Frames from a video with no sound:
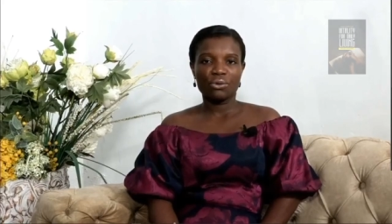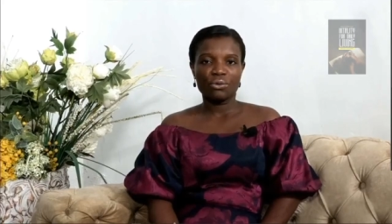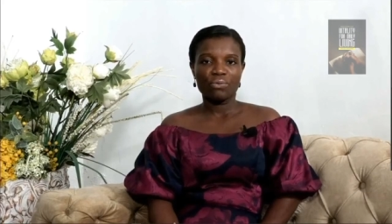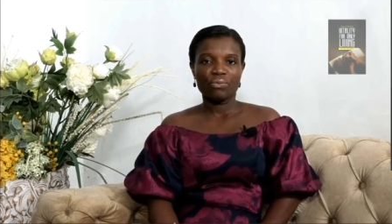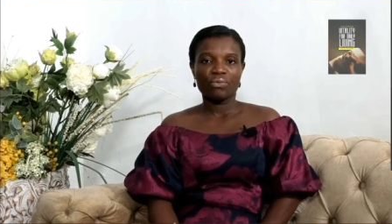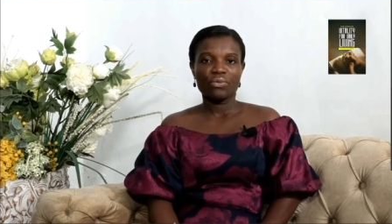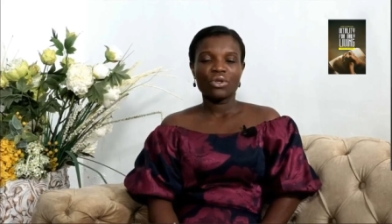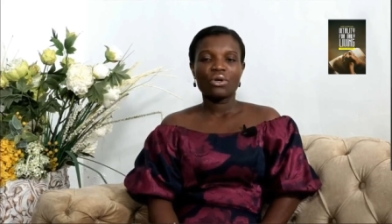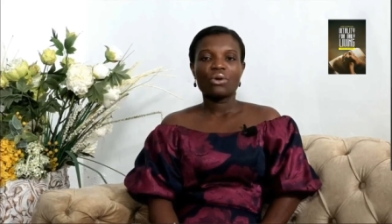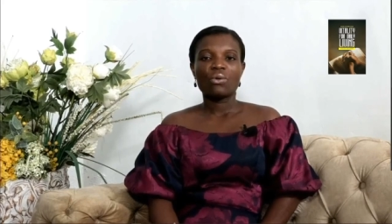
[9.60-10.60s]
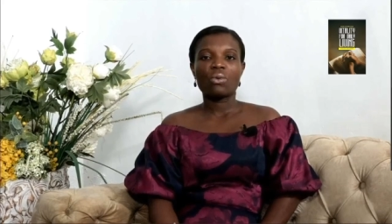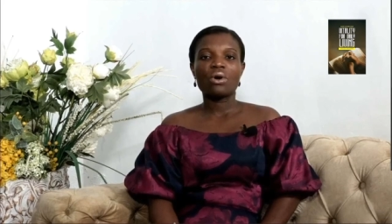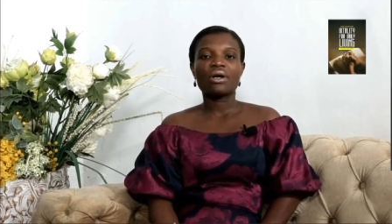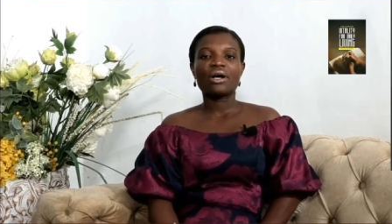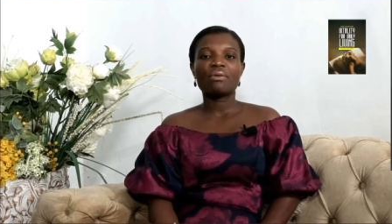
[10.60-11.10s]
Hello,
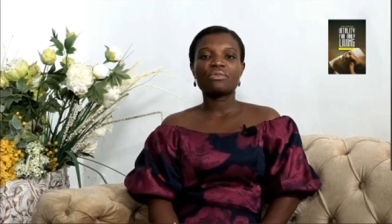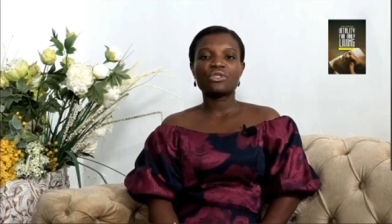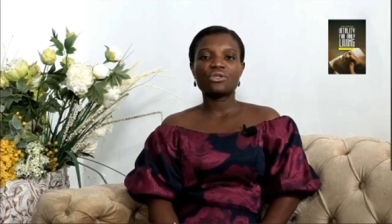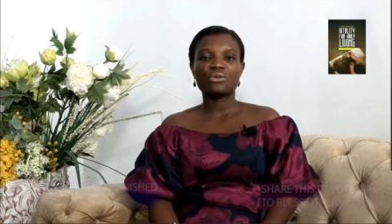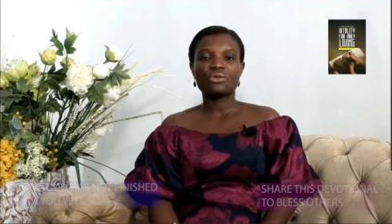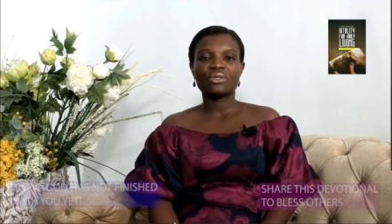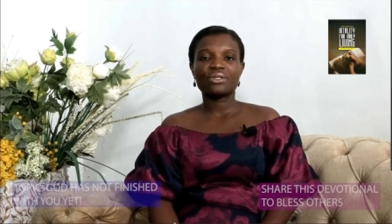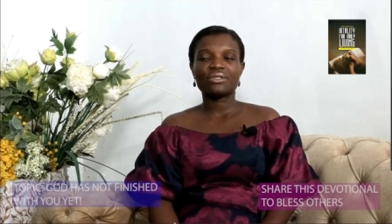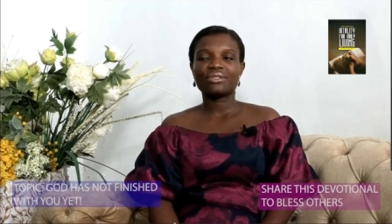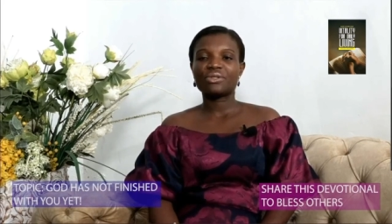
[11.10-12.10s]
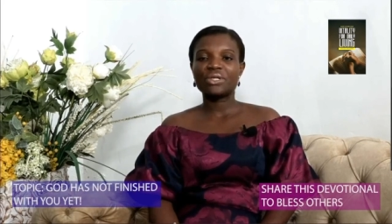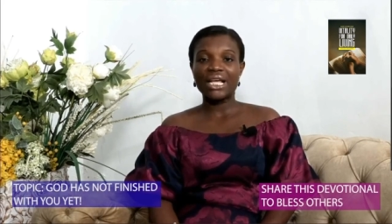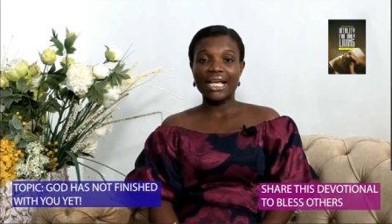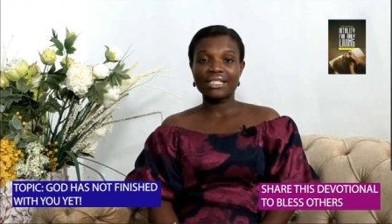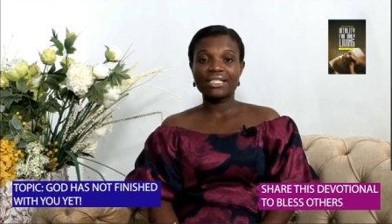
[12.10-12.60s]
welcome to
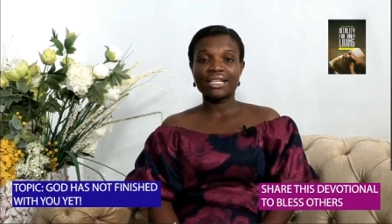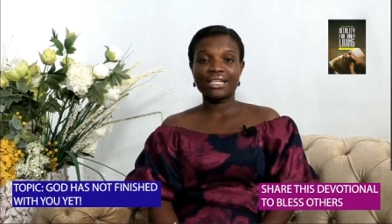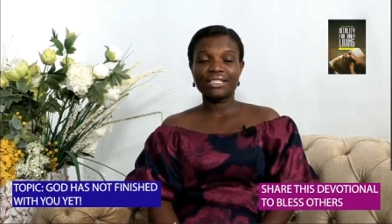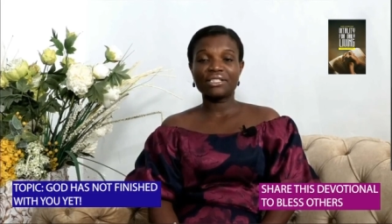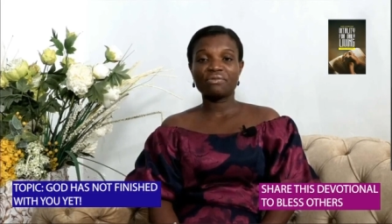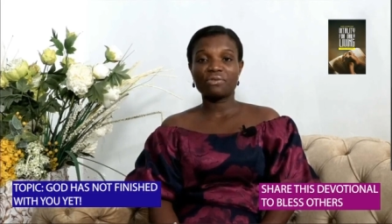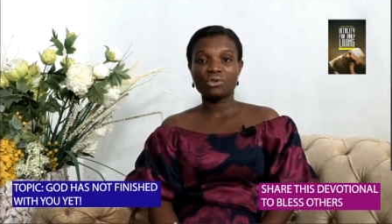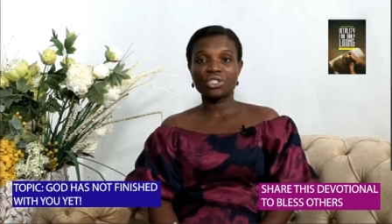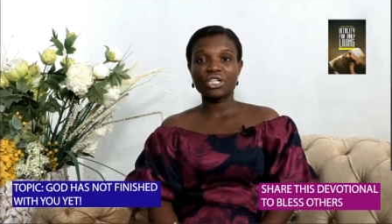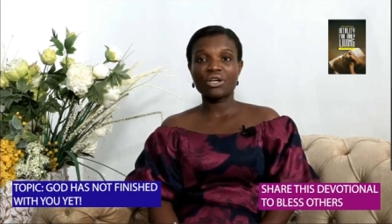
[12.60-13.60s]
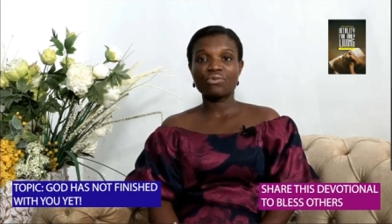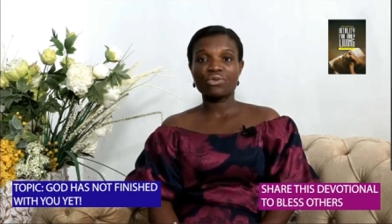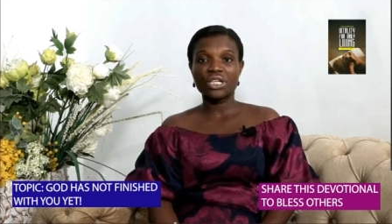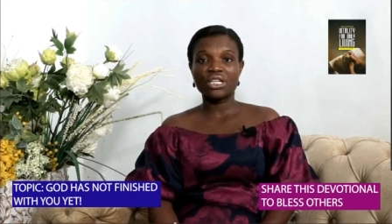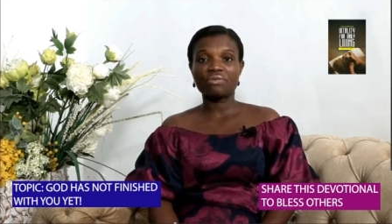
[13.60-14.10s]
today's daily
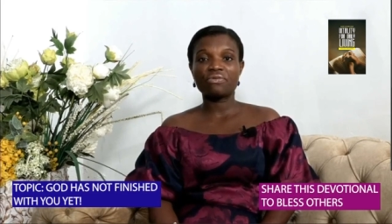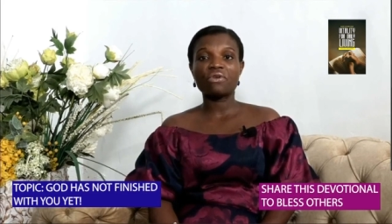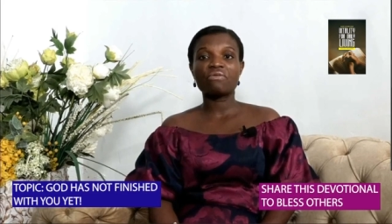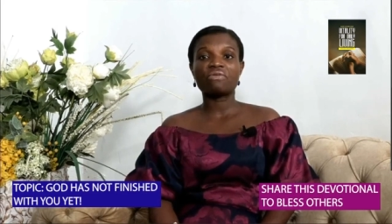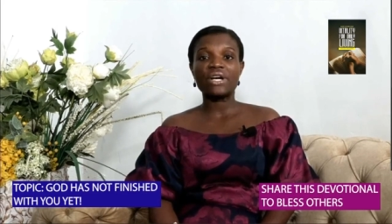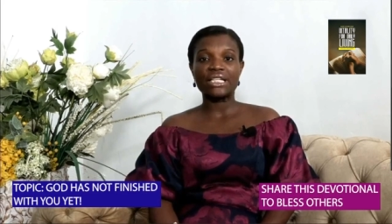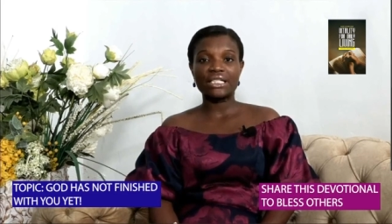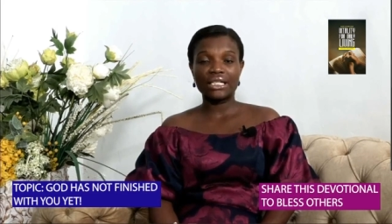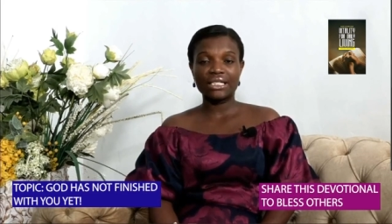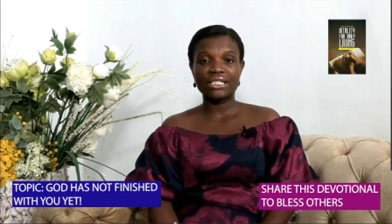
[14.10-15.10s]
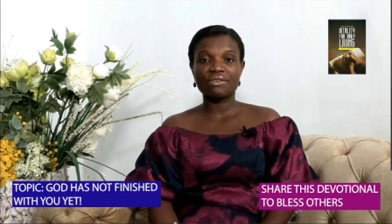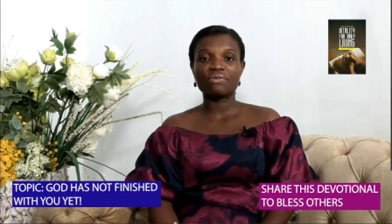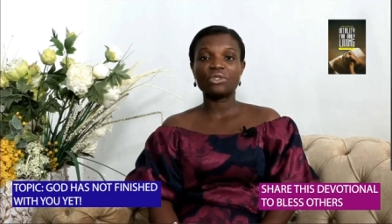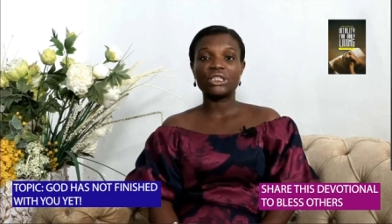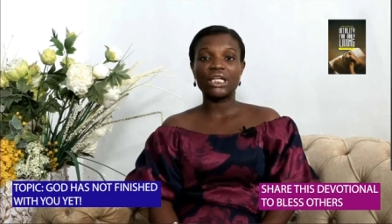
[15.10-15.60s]
devotional reading from
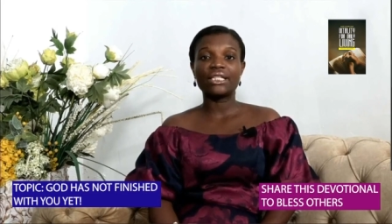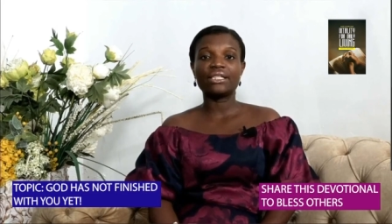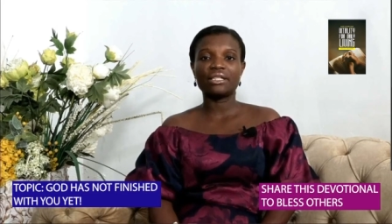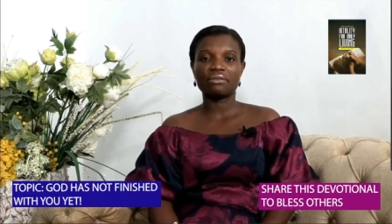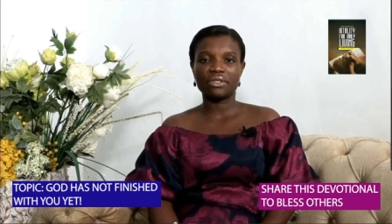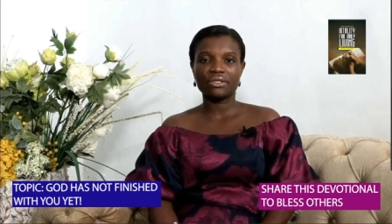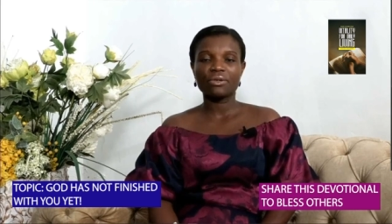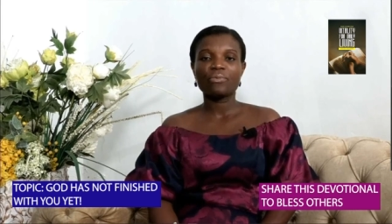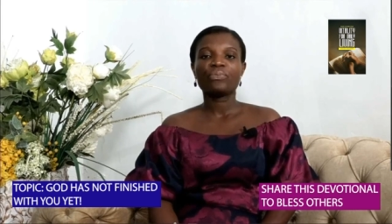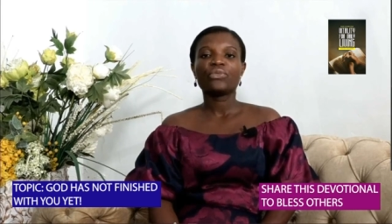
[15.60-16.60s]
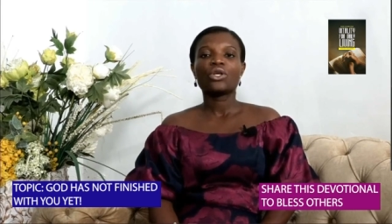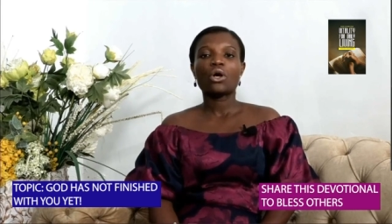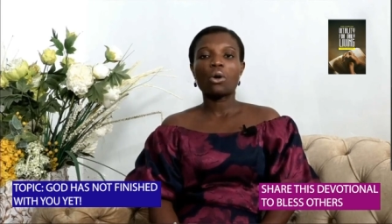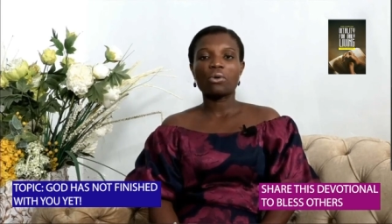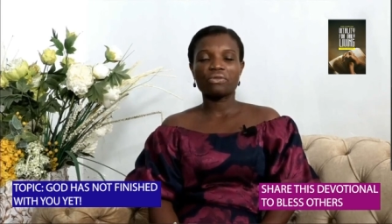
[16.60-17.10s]
Vitality for Daily Living,
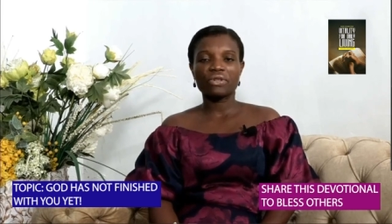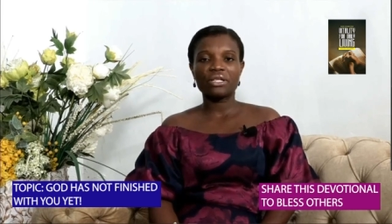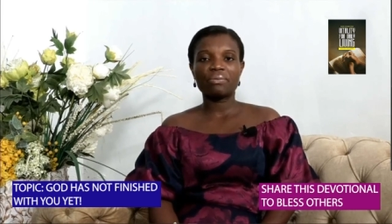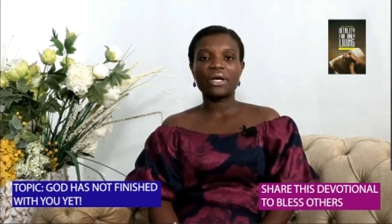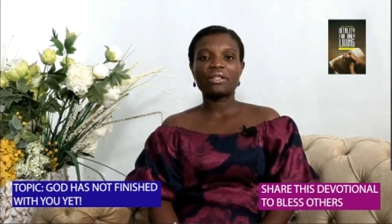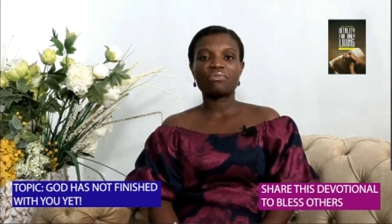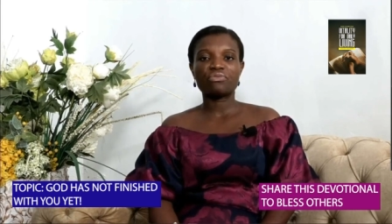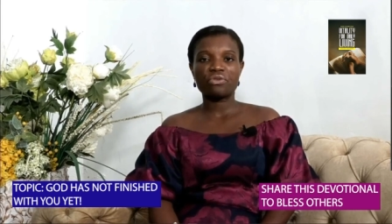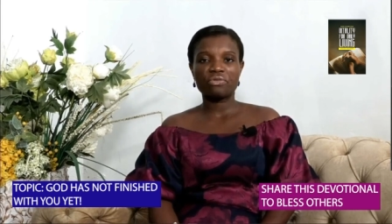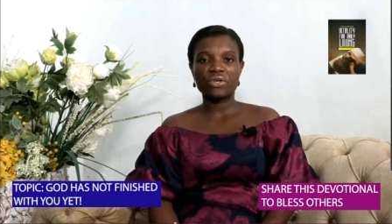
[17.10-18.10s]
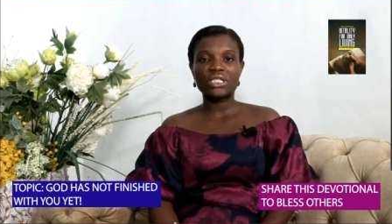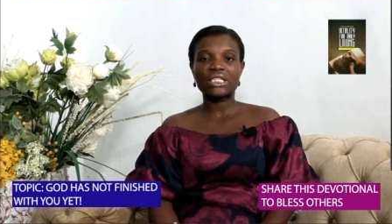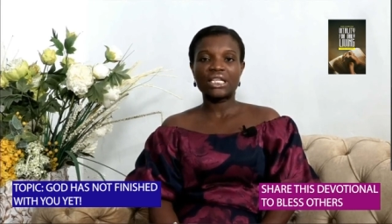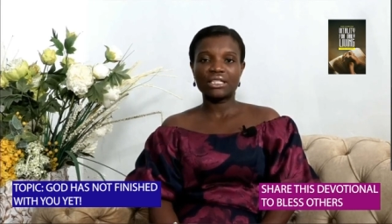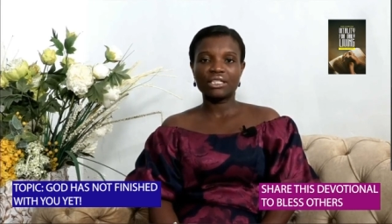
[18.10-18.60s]
authored by the
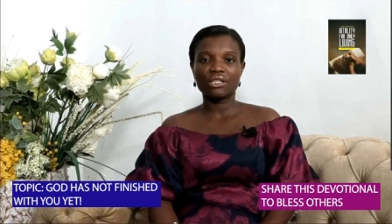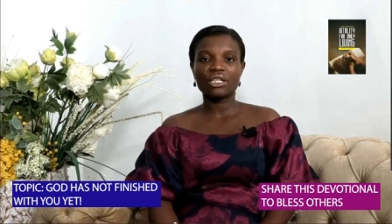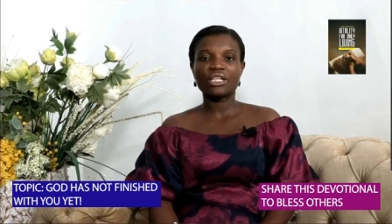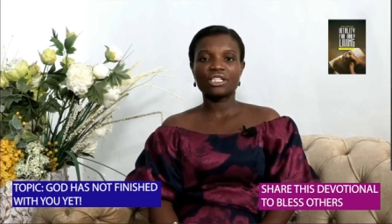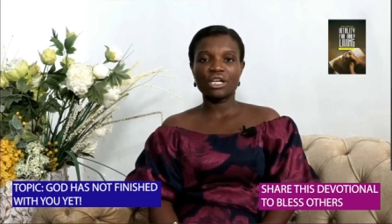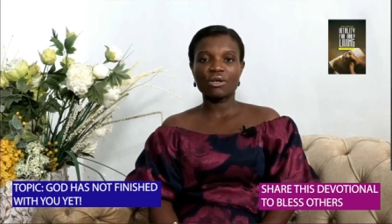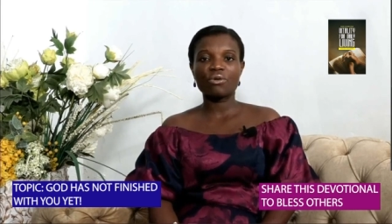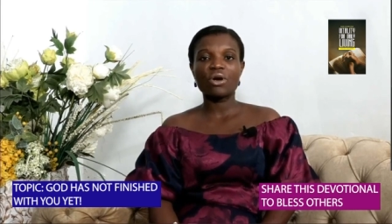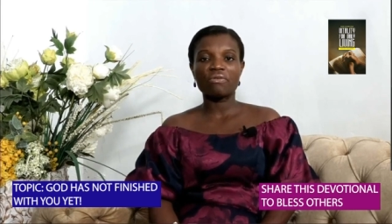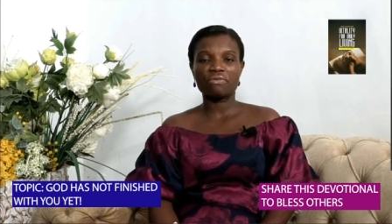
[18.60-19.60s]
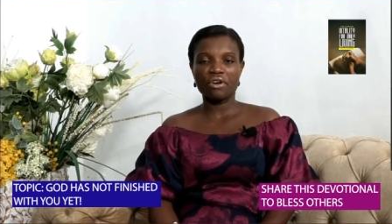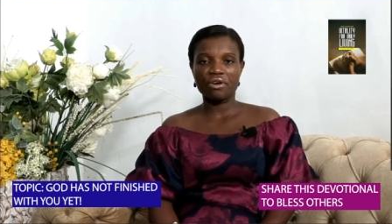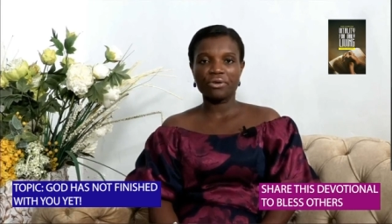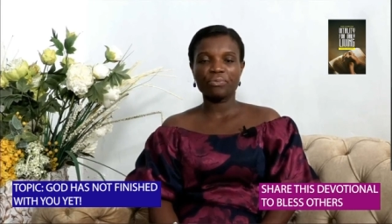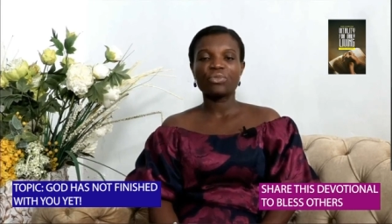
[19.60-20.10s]
prophet Daniel Agyarko
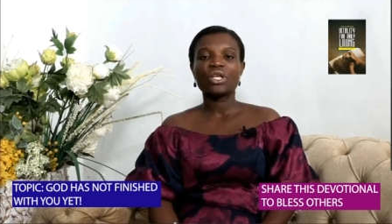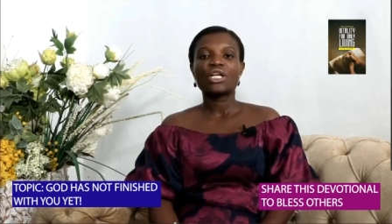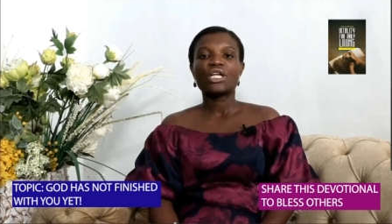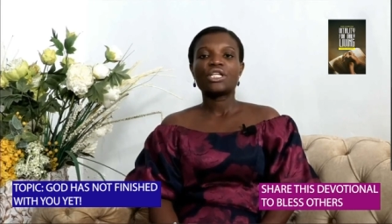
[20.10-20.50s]
Afari.